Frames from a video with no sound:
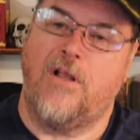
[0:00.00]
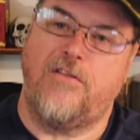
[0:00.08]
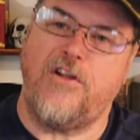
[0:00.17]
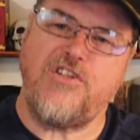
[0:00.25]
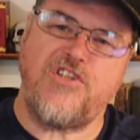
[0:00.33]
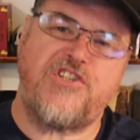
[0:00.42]

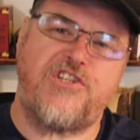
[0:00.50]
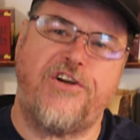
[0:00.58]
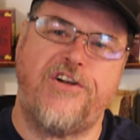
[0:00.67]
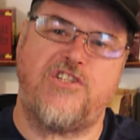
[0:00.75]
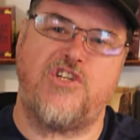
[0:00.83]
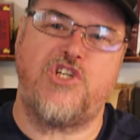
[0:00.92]
there's a
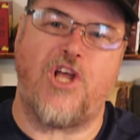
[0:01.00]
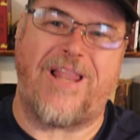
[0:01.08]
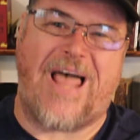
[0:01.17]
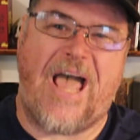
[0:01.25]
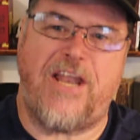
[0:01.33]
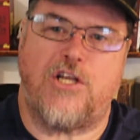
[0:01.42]
series of
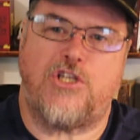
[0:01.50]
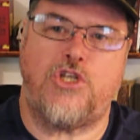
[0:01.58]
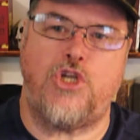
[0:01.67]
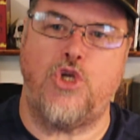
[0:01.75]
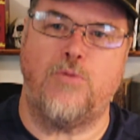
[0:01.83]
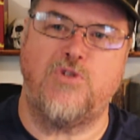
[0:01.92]
gelatinous
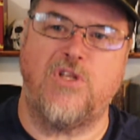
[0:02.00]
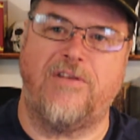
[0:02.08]
cubes